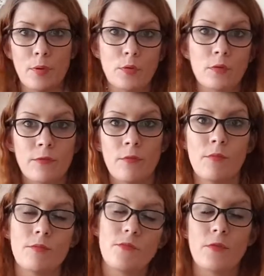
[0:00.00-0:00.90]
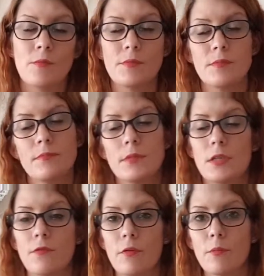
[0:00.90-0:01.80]
pulled from
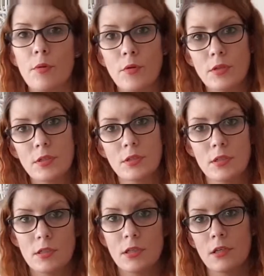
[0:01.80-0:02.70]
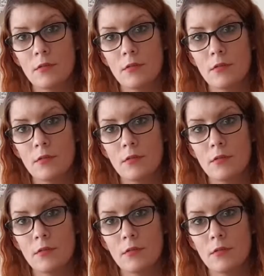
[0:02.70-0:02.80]
different points to